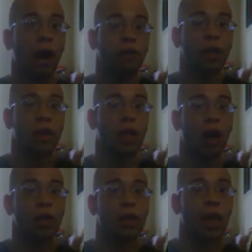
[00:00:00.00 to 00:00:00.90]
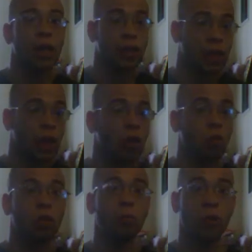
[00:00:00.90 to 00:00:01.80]
I really thought that they
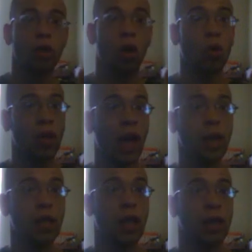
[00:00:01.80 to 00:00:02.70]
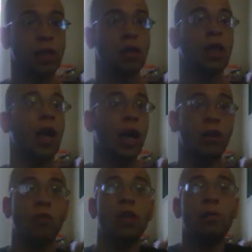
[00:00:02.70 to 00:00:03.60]
would be okay together
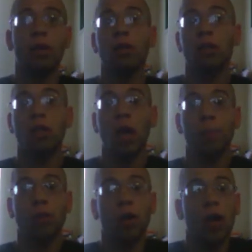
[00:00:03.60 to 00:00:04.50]
and really make a good couple,